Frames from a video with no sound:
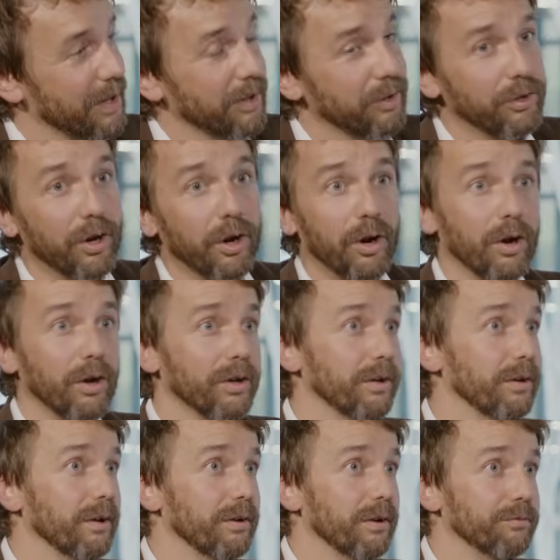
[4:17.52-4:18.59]
No,
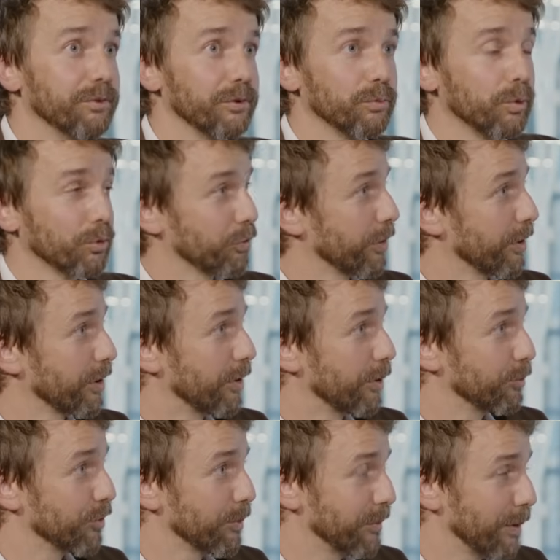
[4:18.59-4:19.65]
if it was going to
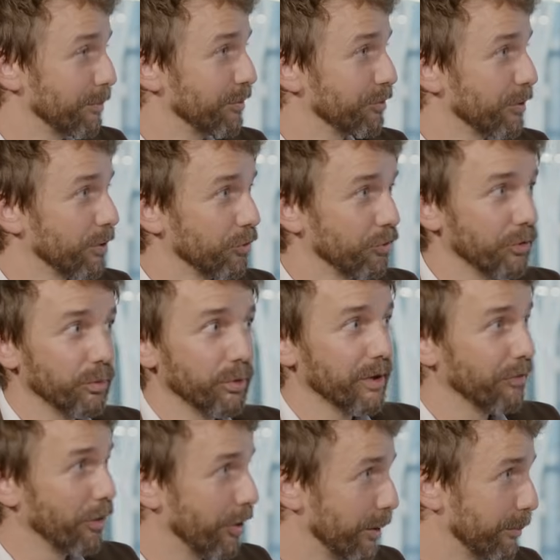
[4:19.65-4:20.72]
come September 1st, you would
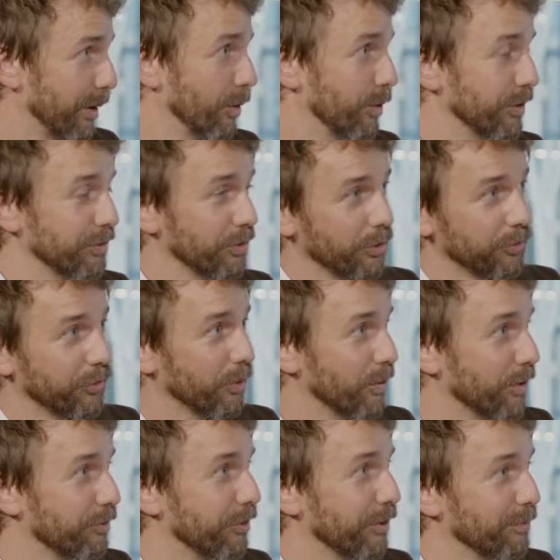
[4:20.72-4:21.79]
have heard about it not
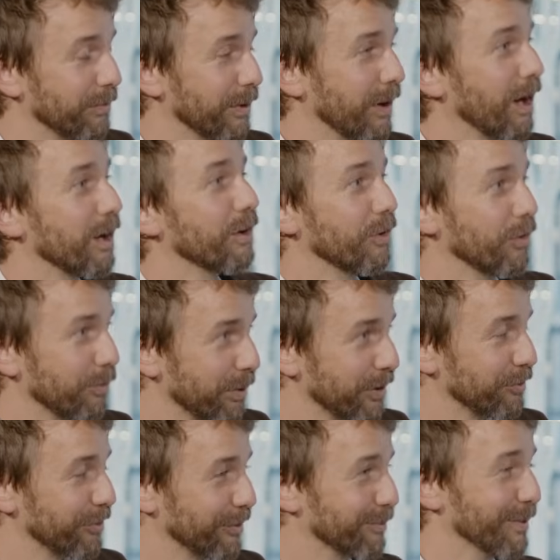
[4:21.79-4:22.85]
only from Anko,
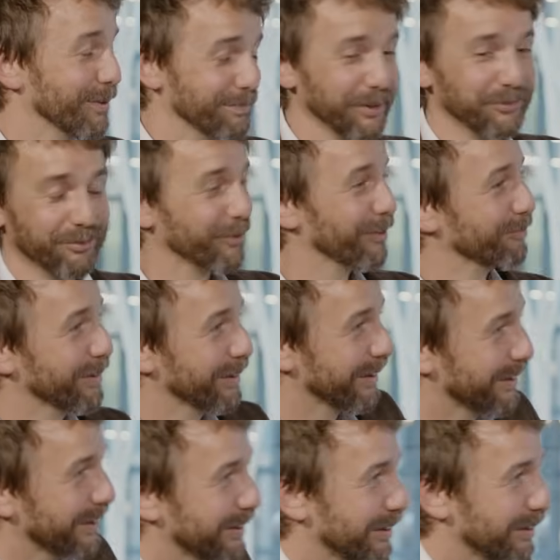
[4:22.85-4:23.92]
but from
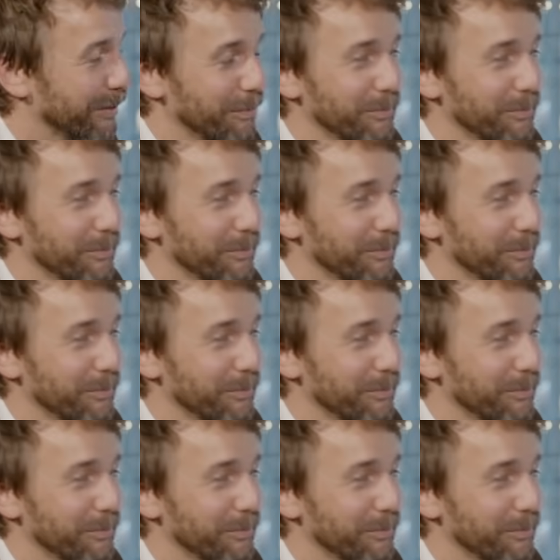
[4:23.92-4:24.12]
a